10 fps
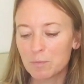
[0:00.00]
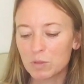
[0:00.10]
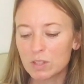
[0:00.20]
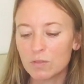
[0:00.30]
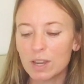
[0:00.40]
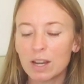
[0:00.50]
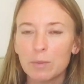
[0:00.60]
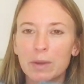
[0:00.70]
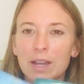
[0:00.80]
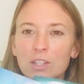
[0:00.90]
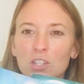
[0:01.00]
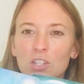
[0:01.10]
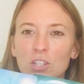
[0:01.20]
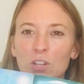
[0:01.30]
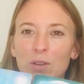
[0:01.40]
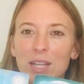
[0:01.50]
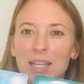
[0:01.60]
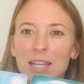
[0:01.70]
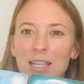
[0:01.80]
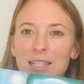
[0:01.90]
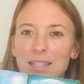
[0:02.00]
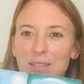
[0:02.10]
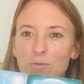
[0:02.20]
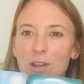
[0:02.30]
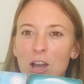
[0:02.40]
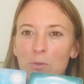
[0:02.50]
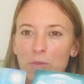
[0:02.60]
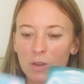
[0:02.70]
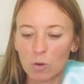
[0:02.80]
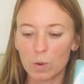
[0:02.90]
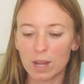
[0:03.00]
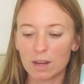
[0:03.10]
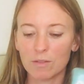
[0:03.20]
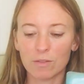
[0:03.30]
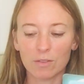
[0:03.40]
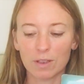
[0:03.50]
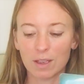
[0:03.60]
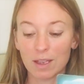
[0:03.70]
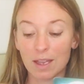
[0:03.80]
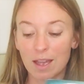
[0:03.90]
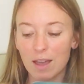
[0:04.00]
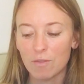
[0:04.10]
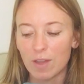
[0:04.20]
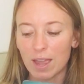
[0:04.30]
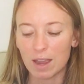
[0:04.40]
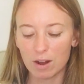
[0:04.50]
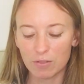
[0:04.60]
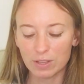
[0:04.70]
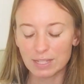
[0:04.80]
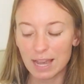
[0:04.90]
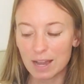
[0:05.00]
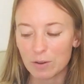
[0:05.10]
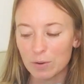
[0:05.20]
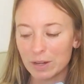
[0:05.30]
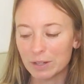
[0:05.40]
It's very much, you know, in this realm of the Queen of Air in the Tower.